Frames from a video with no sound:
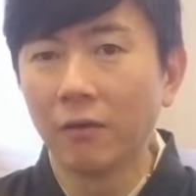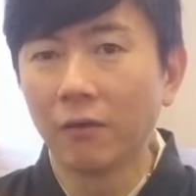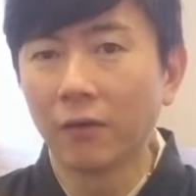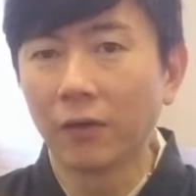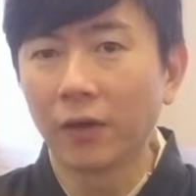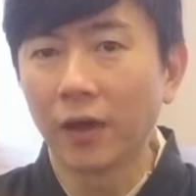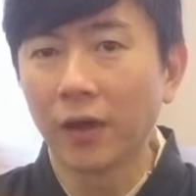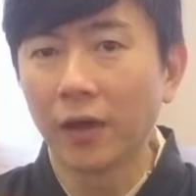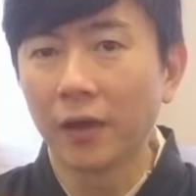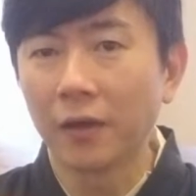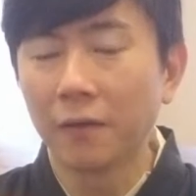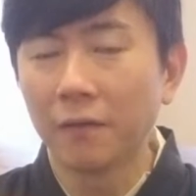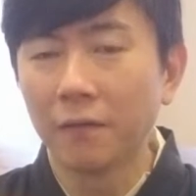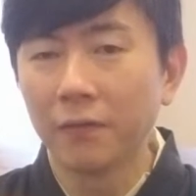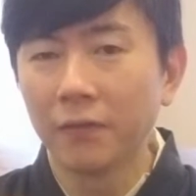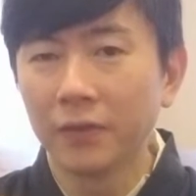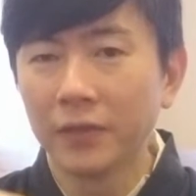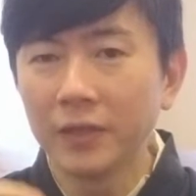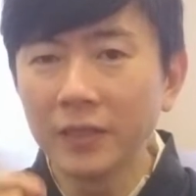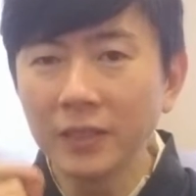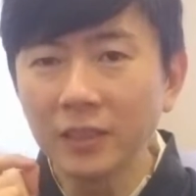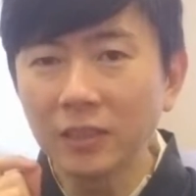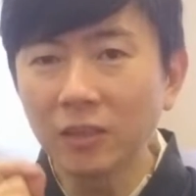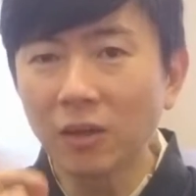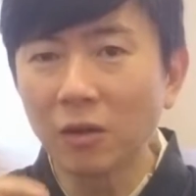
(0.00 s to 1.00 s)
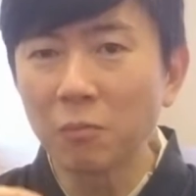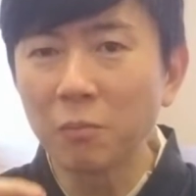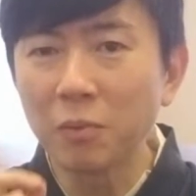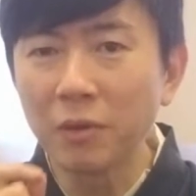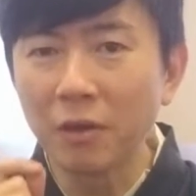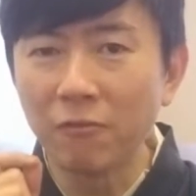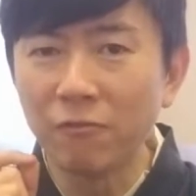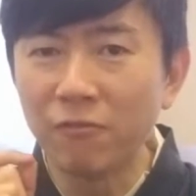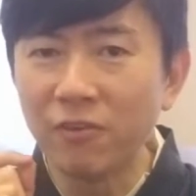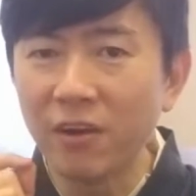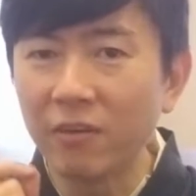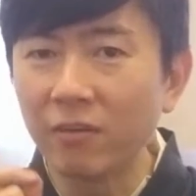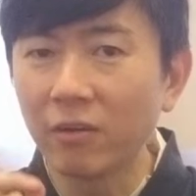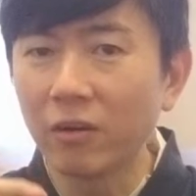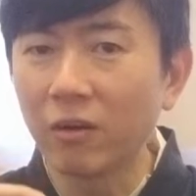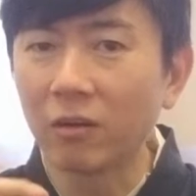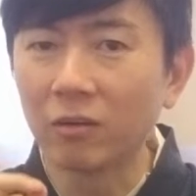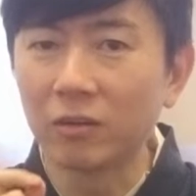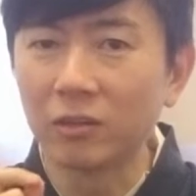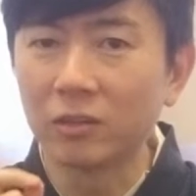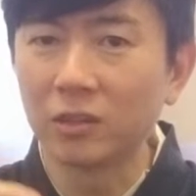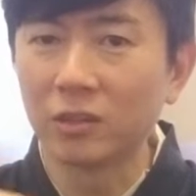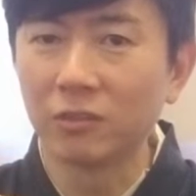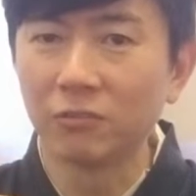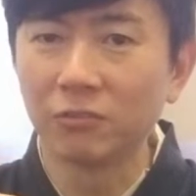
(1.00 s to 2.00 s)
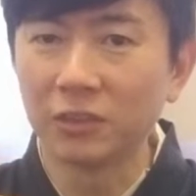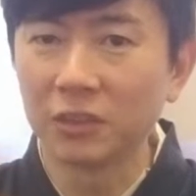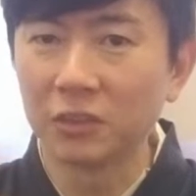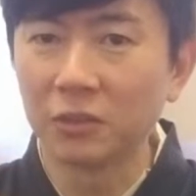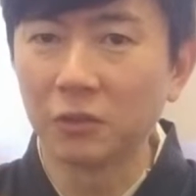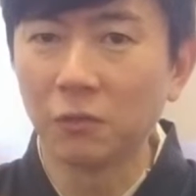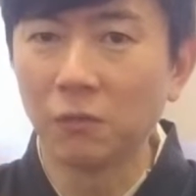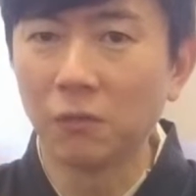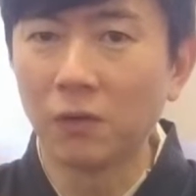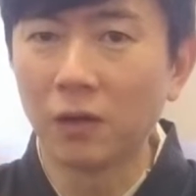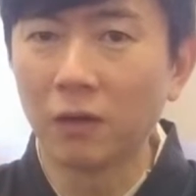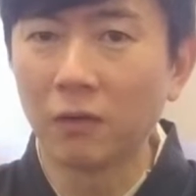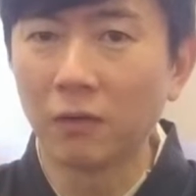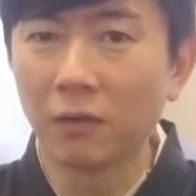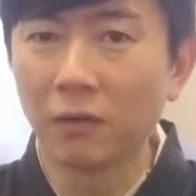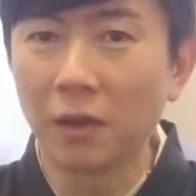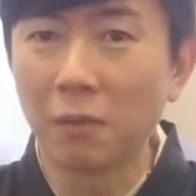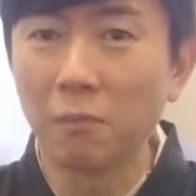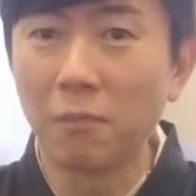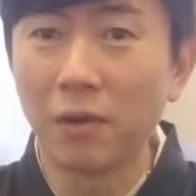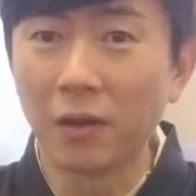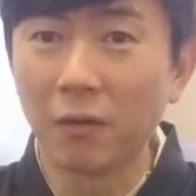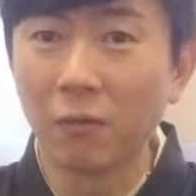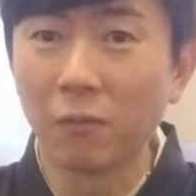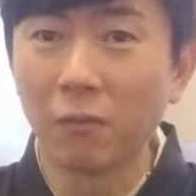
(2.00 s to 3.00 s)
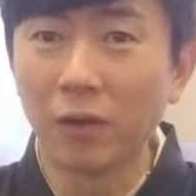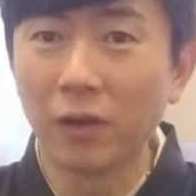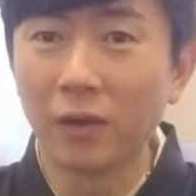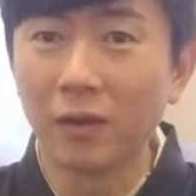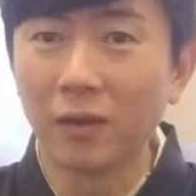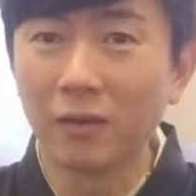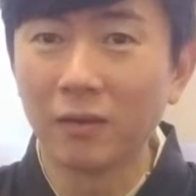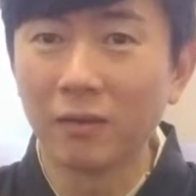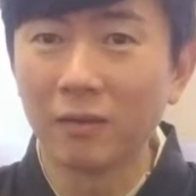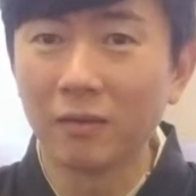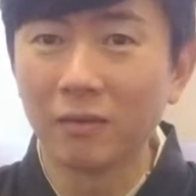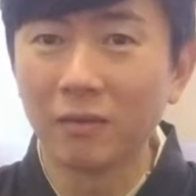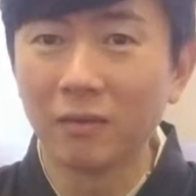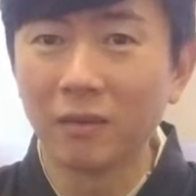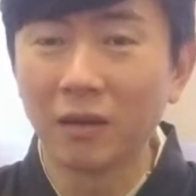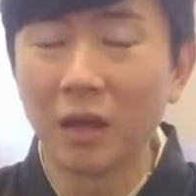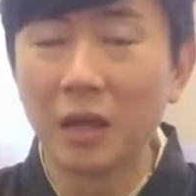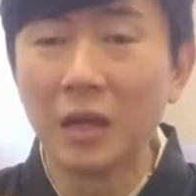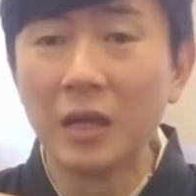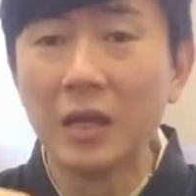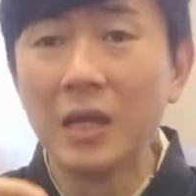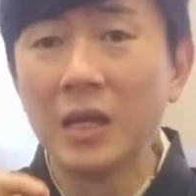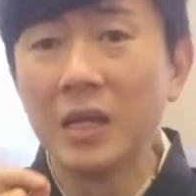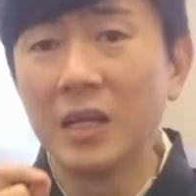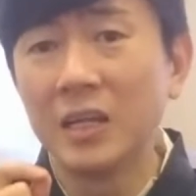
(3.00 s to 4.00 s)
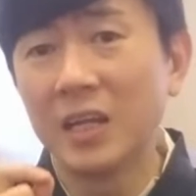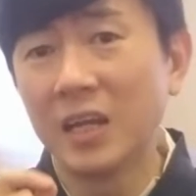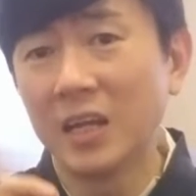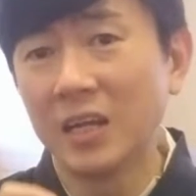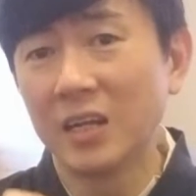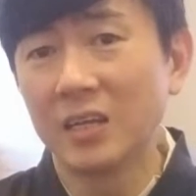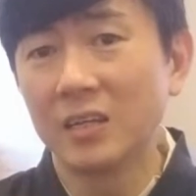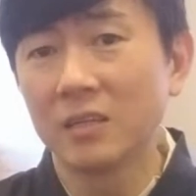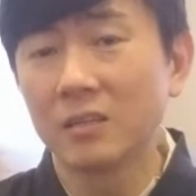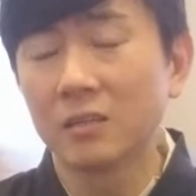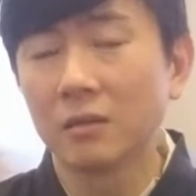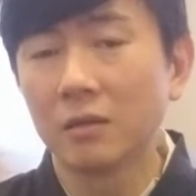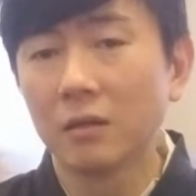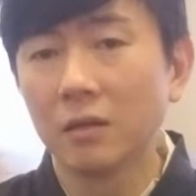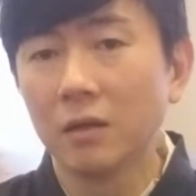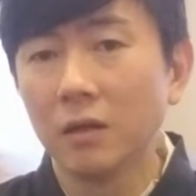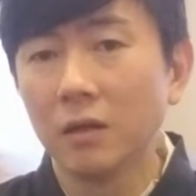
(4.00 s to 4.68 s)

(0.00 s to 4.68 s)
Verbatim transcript: Okay, this is gonna be a very controversial one. Okay, by the way. Okay, that is